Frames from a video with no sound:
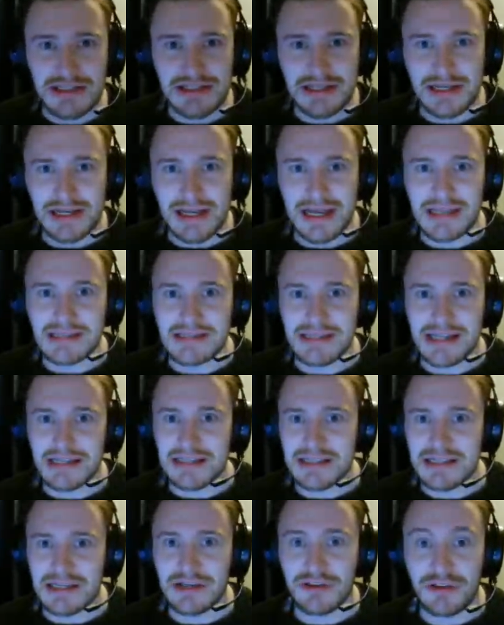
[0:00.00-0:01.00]
get to
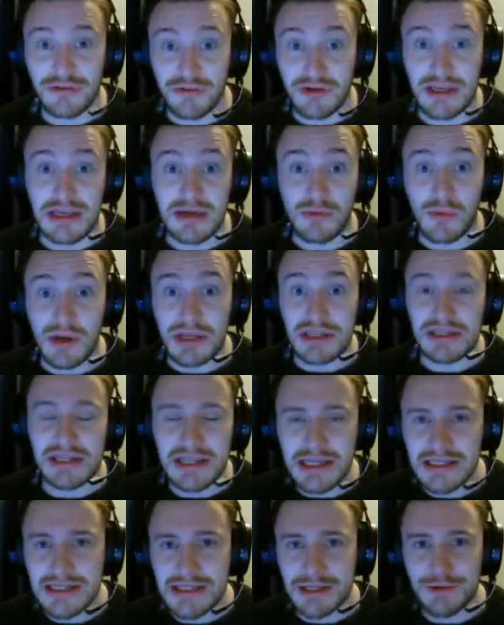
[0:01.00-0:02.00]
that tier 3 when you
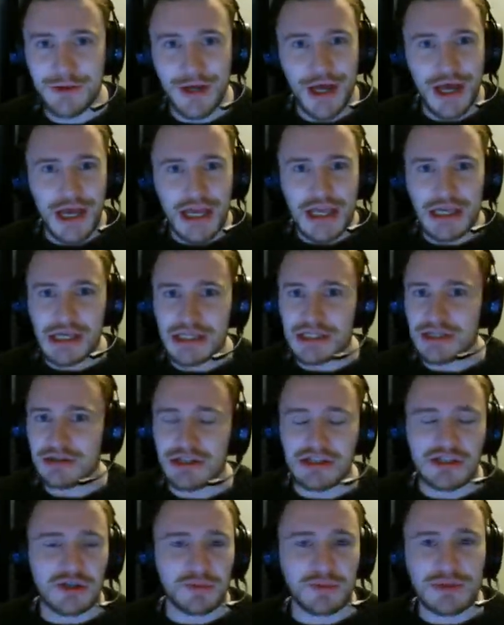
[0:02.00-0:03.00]
need to. You can do
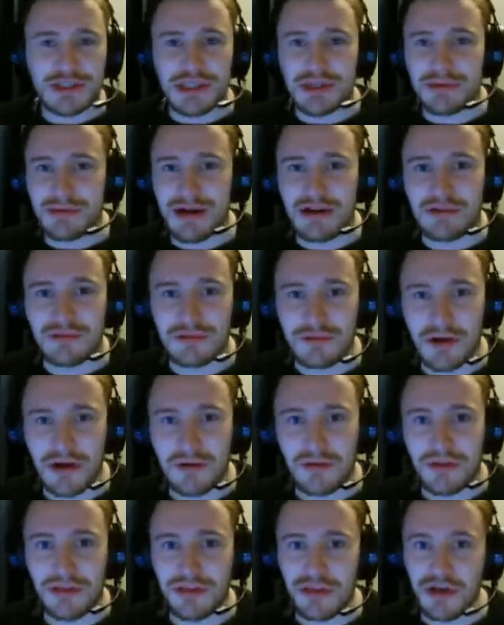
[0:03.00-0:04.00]
this up until around
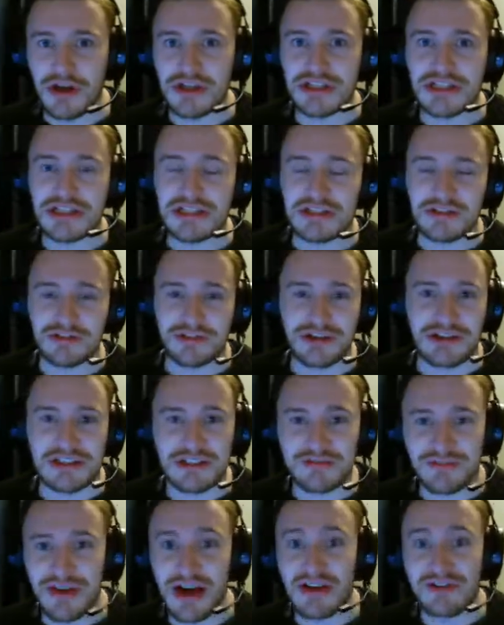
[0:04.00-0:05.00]
round 30 to
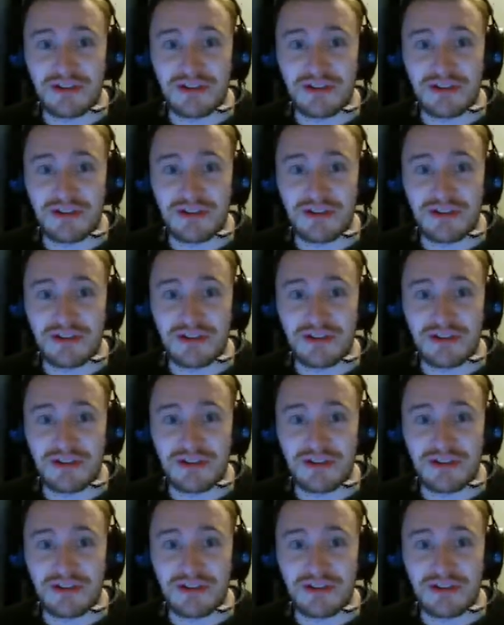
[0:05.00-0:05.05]
35,